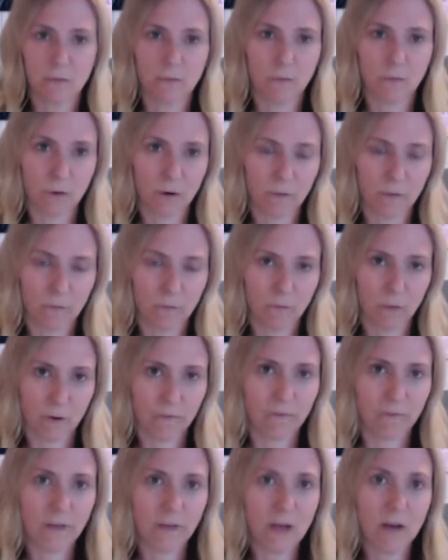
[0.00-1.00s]
for
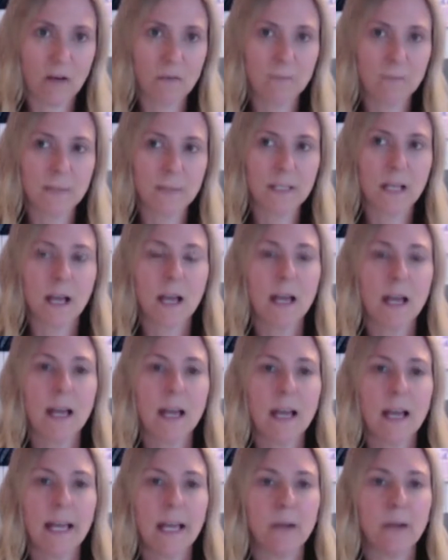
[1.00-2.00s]
films,
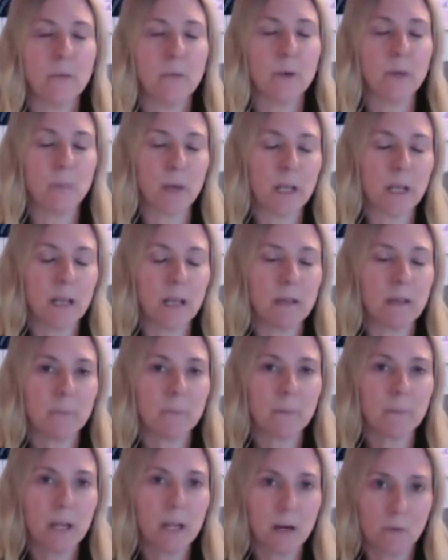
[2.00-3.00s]
it would be,
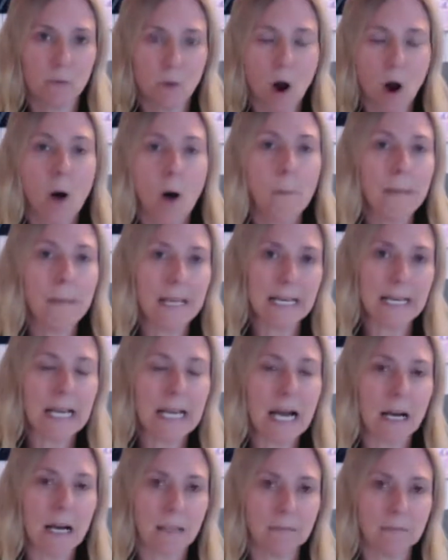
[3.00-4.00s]
all
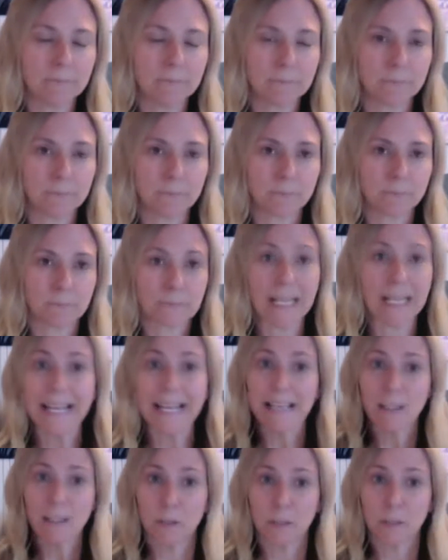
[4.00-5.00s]
media
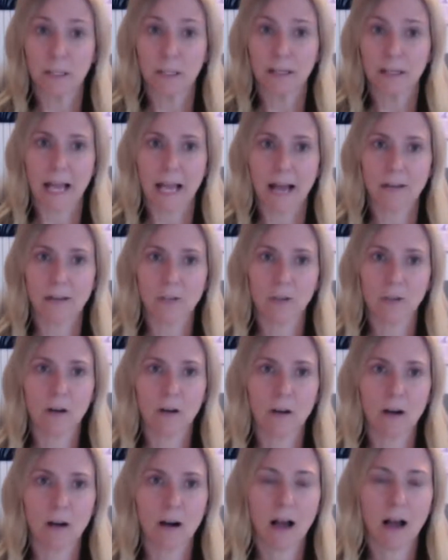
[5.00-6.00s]
including
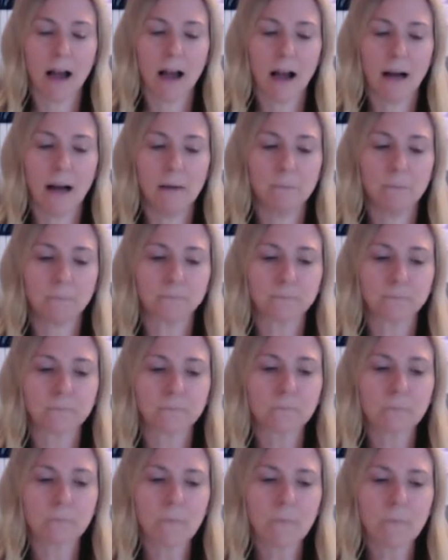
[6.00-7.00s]
theatrical.
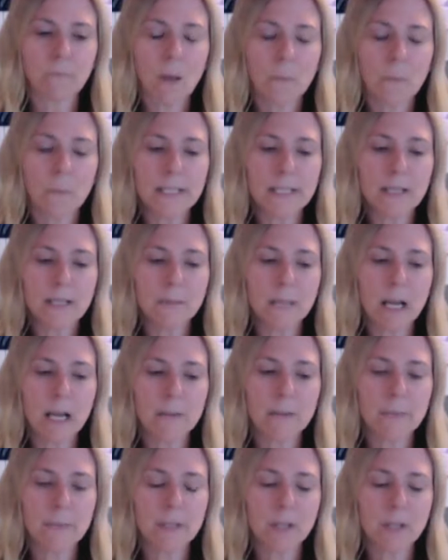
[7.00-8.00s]
But
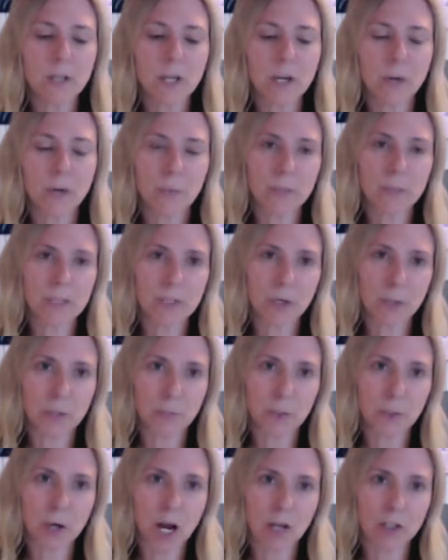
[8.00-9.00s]
sometimes, with certain
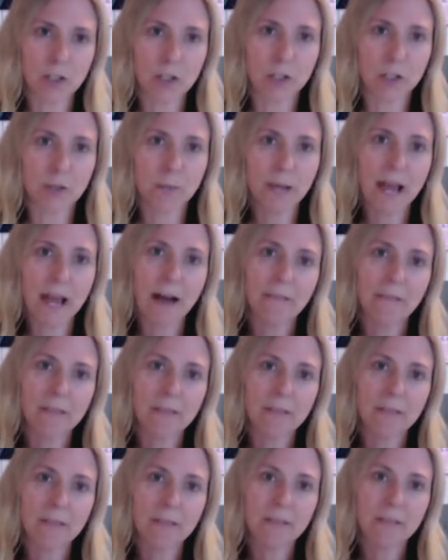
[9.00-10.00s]
productions, we have to
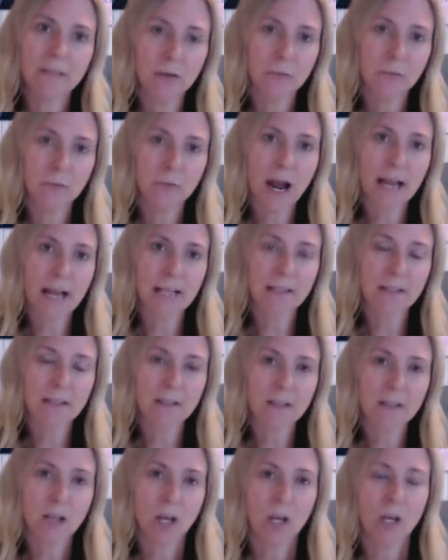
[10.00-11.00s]
limit the rights.